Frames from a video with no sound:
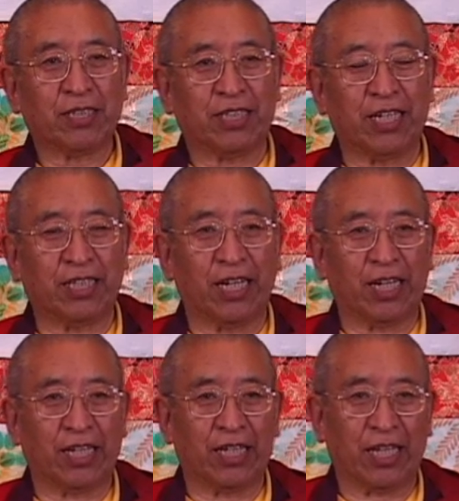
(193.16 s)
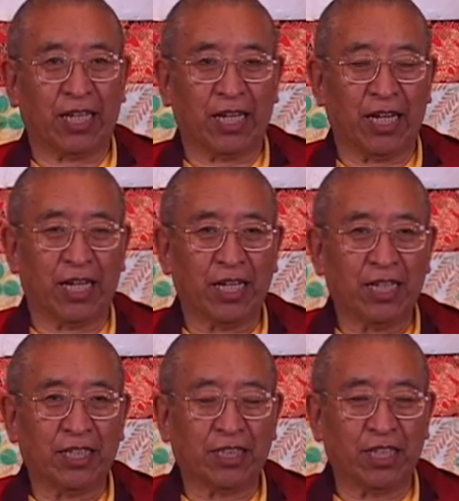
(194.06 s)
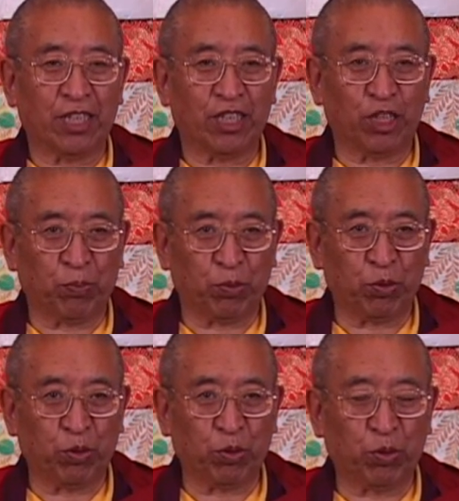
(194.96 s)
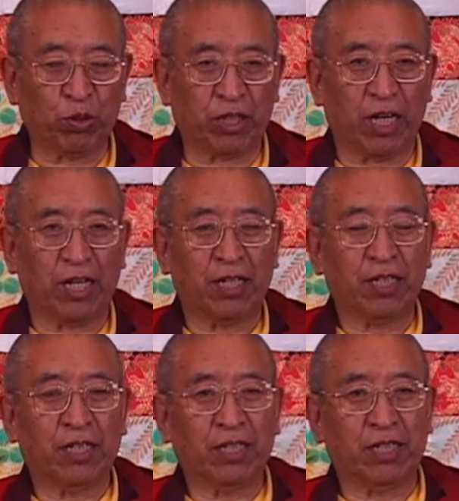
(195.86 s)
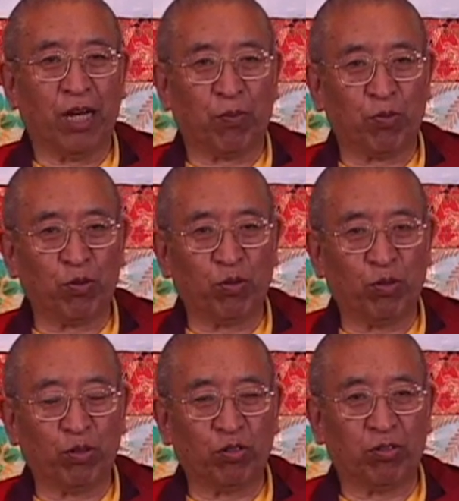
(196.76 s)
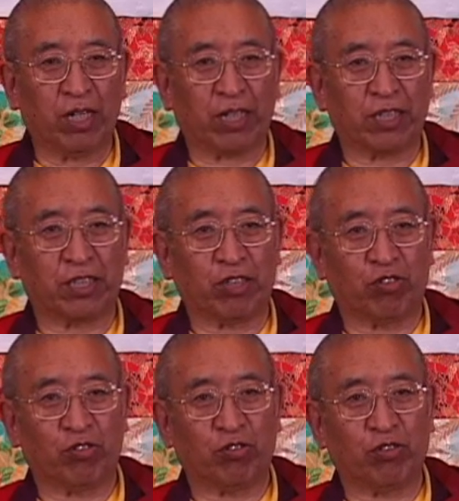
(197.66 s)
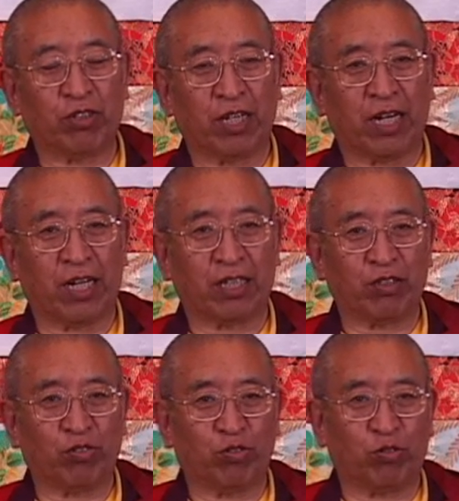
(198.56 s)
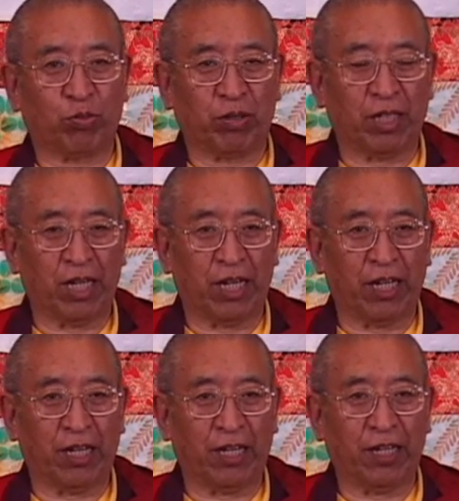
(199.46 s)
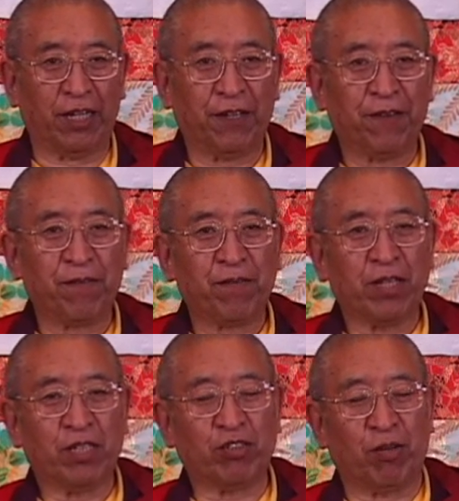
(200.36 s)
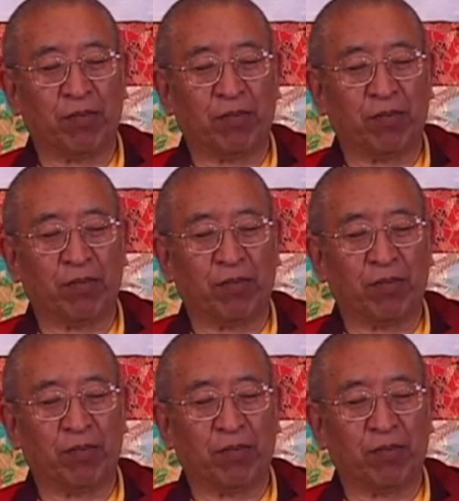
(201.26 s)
The other type of inferior motivation is the aspiration or hope for the temporary excellence or temporary benefit.